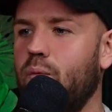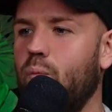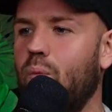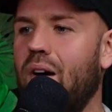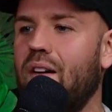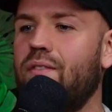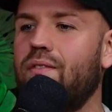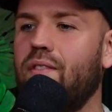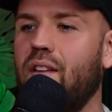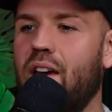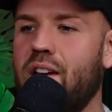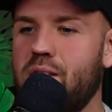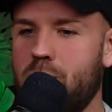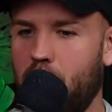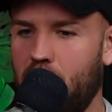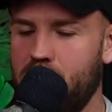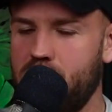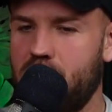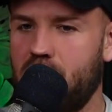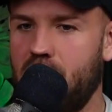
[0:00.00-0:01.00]
with less
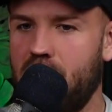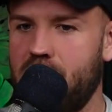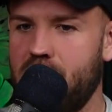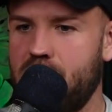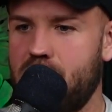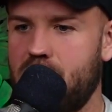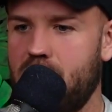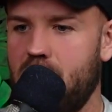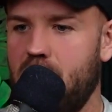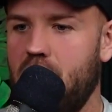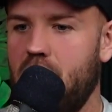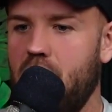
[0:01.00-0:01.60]
punchlines.